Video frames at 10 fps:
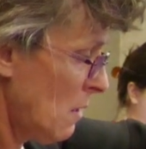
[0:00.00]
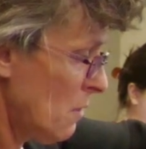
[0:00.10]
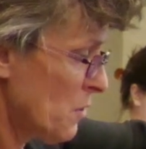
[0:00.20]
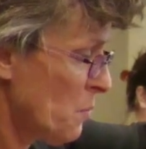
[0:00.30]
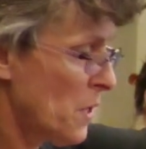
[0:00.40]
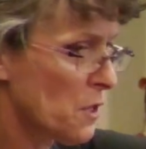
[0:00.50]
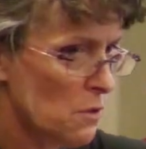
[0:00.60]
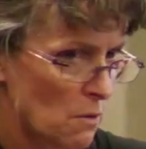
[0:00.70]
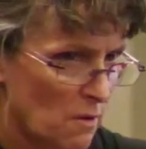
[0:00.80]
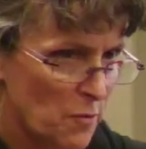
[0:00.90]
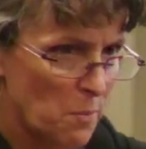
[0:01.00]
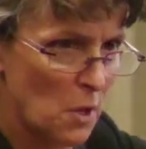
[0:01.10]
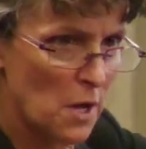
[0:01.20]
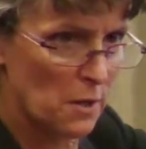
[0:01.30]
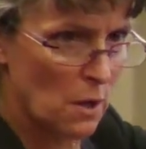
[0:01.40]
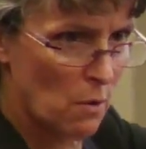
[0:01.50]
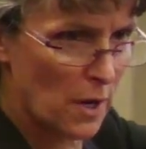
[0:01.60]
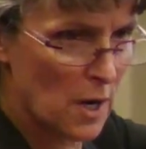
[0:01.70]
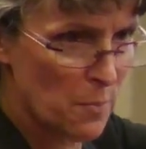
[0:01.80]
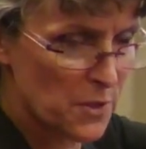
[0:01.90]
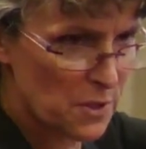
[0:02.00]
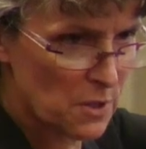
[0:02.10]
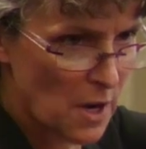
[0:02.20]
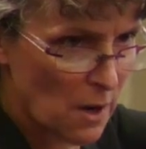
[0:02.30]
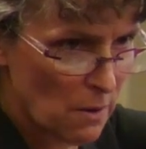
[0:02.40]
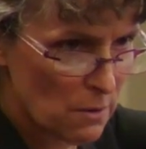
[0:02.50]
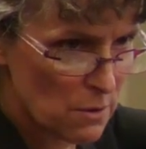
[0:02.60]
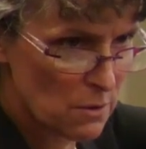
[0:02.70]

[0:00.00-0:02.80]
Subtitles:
Here's a picture of blood going up the stairs.